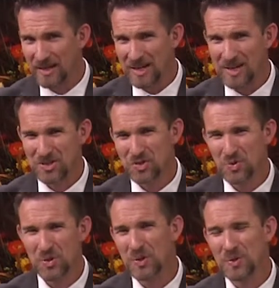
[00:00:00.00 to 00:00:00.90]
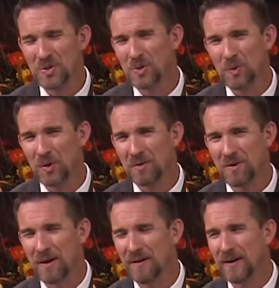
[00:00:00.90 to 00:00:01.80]
is true to the Word of
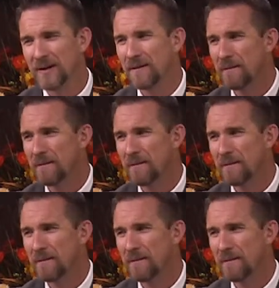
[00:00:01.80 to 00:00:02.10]
God.